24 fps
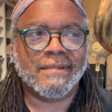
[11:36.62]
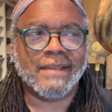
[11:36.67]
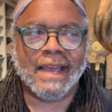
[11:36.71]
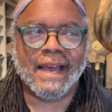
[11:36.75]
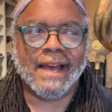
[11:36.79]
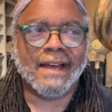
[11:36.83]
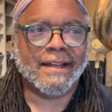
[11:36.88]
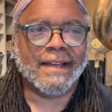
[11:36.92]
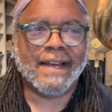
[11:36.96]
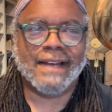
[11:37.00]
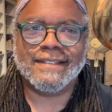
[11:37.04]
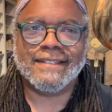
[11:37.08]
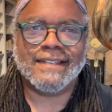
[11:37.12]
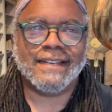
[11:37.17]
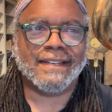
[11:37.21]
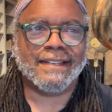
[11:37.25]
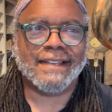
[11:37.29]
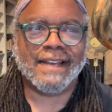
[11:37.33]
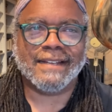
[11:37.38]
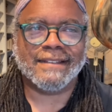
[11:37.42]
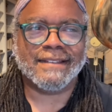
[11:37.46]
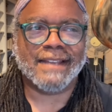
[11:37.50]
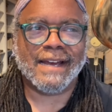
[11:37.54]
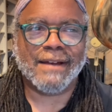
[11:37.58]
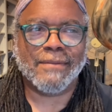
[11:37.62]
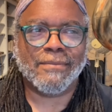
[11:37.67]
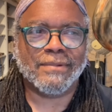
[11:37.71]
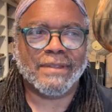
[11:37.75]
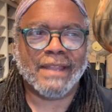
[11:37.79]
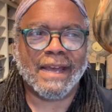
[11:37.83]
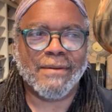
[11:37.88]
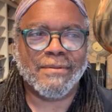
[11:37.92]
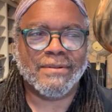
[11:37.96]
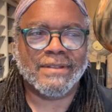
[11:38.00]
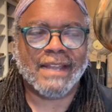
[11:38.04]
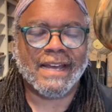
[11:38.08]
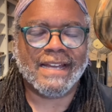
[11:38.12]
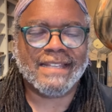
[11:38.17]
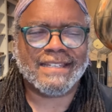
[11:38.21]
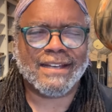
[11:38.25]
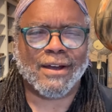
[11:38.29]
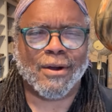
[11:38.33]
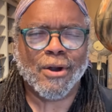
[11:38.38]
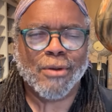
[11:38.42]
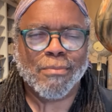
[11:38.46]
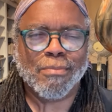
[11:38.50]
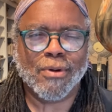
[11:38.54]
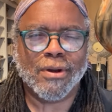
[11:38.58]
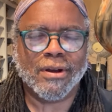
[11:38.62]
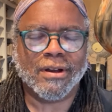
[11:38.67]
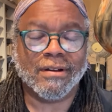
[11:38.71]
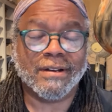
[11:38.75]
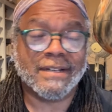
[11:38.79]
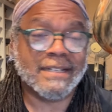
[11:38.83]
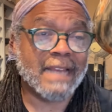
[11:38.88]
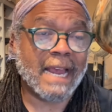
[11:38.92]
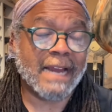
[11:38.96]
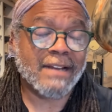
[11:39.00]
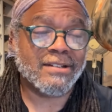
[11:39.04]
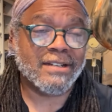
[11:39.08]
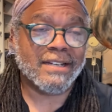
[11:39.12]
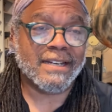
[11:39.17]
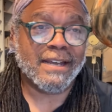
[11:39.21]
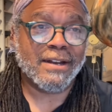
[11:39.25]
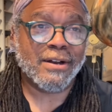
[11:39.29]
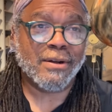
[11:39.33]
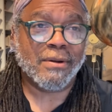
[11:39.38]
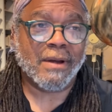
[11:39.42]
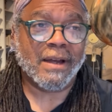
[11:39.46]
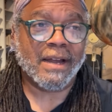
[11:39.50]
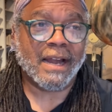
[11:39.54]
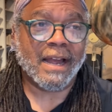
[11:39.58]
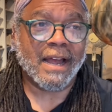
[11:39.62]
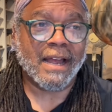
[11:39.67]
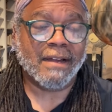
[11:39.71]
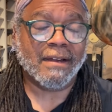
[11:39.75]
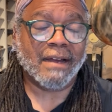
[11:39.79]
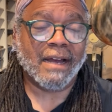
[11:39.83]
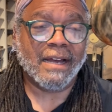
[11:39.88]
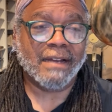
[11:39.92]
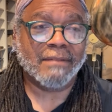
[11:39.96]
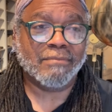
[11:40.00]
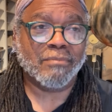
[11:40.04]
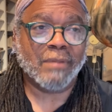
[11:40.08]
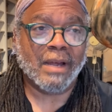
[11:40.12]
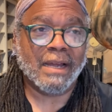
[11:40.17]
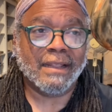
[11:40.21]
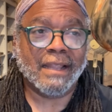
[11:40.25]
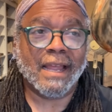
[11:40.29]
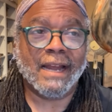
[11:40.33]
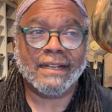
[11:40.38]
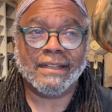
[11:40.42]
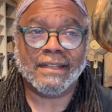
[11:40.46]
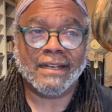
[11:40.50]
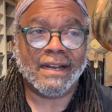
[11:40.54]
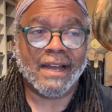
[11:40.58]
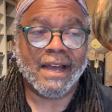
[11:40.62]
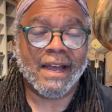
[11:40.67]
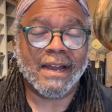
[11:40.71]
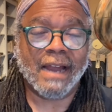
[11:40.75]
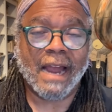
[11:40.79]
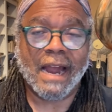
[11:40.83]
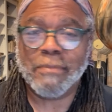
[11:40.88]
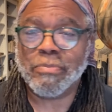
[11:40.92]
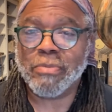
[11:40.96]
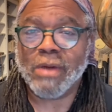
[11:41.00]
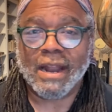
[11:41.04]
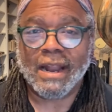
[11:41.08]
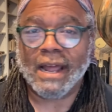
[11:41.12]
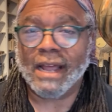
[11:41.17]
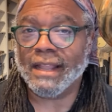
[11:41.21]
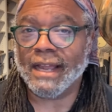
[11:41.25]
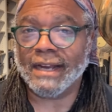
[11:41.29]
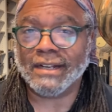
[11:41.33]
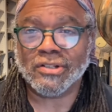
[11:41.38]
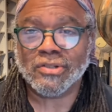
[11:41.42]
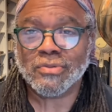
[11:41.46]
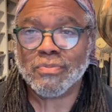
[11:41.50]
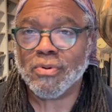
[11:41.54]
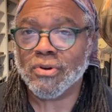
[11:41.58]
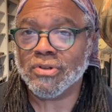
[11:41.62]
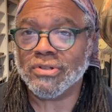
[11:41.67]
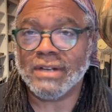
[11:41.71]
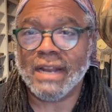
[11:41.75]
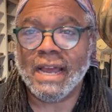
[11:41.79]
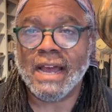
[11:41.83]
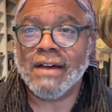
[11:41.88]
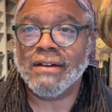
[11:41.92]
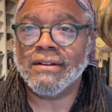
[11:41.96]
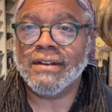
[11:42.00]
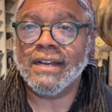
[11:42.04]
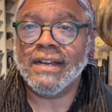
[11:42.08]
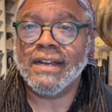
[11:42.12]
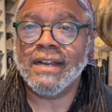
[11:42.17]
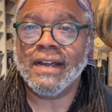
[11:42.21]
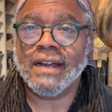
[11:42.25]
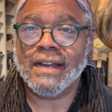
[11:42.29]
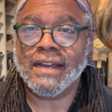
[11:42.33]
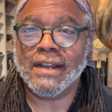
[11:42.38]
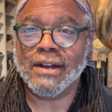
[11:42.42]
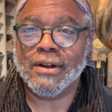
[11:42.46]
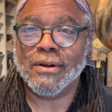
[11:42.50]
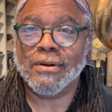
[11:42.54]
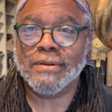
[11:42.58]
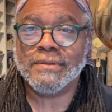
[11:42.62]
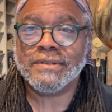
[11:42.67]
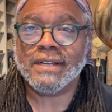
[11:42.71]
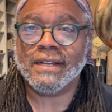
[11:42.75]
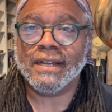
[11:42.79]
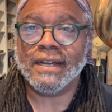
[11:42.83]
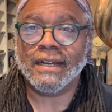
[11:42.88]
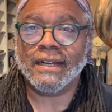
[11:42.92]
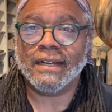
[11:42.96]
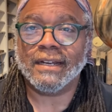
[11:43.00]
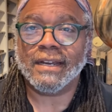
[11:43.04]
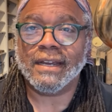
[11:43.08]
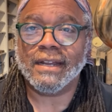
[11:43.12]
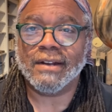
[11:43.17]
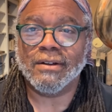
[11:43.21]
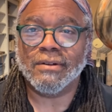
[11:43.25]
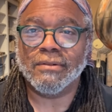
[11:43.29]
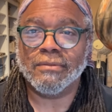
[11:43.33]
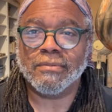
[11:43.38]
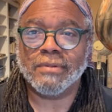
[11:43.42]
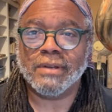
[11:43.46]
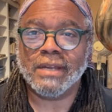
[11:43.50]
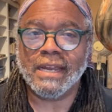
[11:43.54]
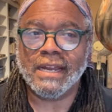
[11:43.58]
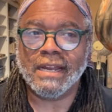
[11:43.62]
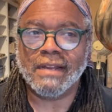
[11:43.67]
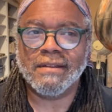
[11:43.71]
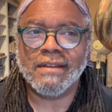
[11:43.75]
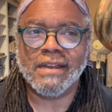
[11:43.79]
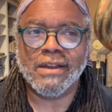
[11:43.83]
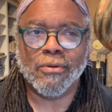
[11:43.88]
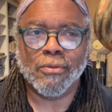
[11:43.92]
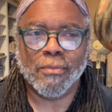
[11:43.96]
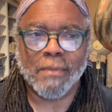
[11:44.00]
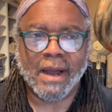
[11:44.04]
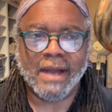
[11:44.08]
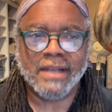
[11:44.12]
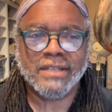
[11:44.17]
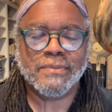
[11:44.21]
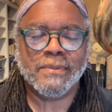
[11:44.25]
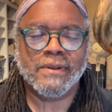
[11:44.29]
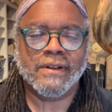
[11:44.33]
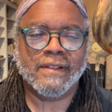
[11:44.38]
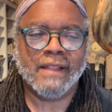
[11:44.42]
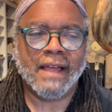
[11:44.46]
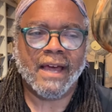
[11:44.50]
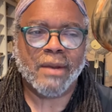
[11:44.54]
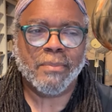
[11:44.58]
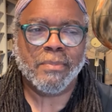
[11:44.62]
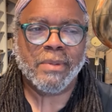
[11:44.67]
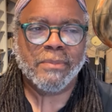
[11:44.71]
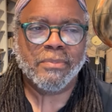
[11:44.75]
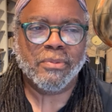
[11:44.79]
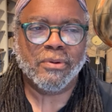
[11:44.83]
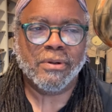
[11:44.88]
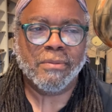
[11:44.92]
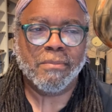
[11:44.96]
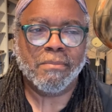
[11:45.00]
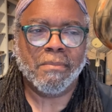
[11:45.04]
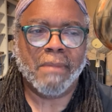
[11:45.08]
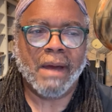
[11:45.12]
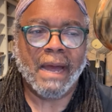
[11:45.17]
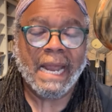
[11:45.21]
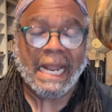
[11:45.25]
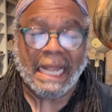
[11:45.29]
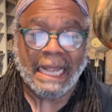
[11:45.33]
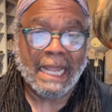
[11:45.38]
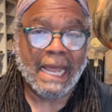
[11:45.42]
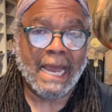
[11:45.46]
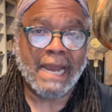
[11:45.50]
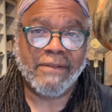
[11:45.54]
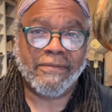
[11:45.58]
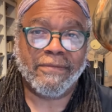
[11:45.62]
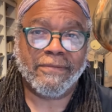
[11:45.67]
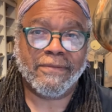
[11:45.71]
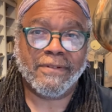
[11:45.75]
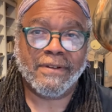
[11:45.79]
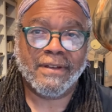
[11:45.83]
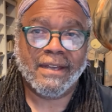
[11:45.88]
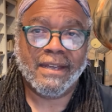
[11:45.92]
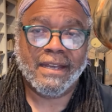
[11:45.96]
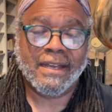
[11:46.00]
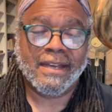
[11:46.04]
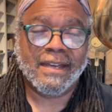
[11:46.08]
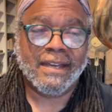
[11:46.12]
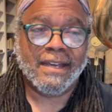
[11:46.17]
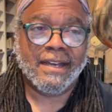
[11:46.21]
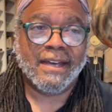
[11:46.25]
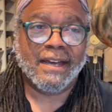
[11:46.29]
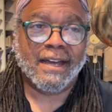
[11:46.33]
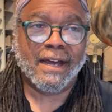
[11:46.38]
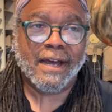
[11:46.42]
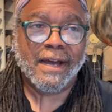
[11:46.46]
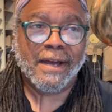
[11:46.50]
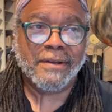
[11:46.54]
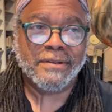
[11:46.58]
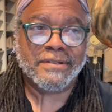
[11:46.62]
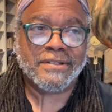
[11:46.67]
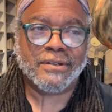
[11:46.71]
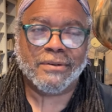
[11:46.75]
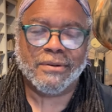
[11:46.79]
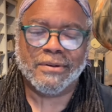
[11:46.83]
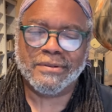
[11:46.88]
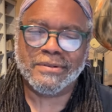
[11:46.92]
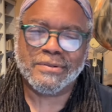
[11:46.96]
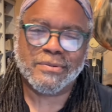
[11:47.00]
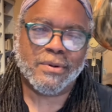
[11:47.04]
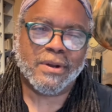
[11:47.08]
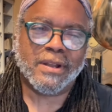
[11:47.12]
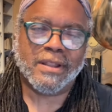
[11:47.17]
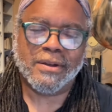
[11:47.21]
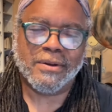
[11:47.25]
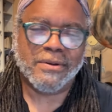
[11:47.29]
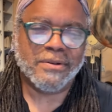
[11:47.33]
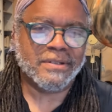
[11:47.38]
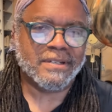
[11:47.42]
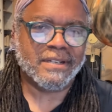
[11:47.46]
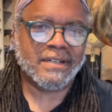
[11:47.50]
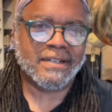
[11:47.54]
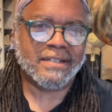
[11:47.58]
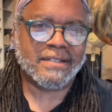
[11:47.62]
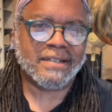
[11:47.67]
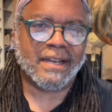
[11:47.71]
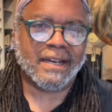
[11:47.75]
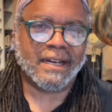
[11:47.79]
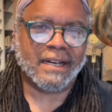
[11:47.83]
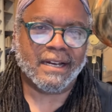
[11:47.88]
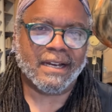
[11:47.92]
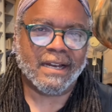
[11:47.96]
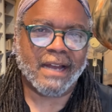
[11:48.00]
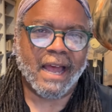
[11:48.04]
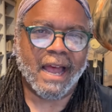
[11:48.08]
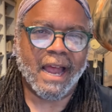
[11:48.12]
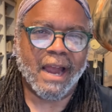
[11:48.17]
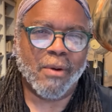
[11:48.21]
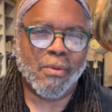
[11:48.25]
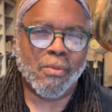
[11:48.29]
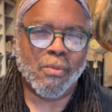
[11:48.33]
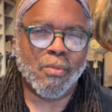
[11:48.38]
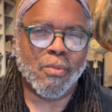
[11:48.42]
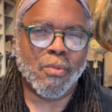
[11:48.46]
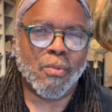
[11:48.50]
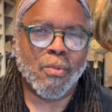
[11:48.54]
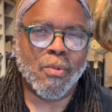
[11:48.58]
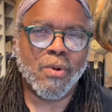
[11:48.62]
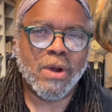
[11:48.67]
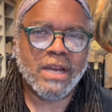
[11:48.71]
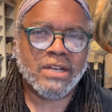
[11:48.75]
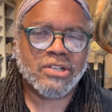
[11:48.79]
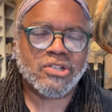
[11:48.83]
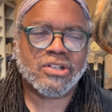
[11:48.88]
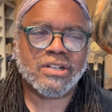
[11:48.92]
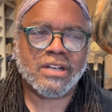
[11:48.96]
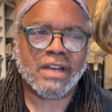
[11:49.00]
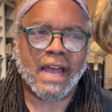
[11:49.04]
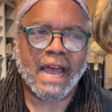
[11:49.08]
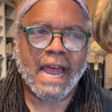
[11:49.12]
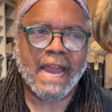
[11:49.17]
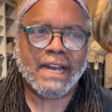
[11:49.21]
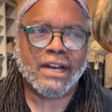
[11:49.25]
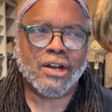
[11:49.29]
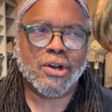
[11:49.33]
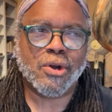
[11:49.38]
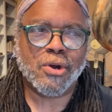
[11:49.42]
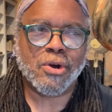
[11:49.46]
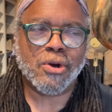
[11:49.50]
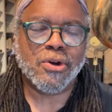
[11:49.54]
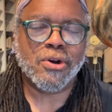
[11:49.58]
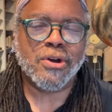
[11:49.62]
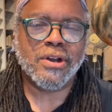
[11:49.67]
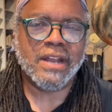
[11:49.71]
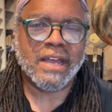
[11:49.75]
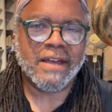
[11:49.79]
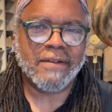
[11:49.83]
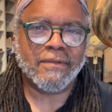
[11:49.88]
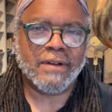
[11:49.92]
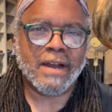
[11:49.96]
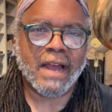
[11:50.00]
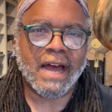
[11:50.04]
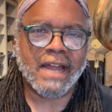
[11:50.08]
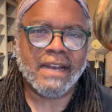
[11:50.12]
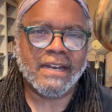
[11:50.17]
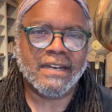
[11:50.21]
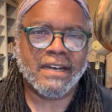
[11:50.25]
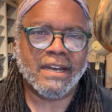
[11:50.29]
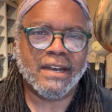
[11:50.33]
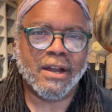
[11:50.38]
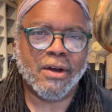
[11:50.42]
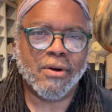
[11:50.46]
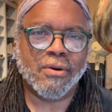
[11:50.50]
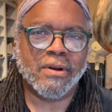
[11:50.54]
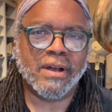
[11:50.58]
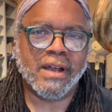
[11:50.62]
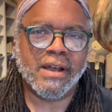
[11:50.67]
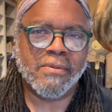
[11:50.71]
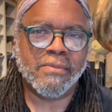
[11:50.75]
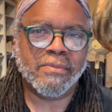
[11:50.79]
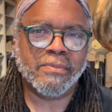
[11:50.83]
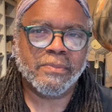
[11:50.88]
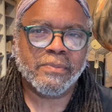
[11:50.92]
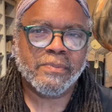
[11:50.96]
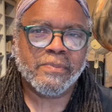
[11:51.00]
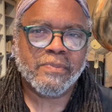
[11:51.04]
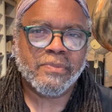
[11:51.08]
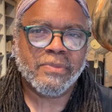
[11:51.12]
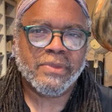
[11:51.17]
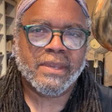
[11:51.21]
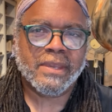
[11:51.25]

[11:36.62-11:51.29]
yeah, that's that that that one that's a heartbreaker because actually, you know, I, I I like the guy. I thought I liked his personality. You know, it's like you know he he reminds me of a lot of people in my life. Uh, so it was one of those that it's like I wish I could have gotten to know him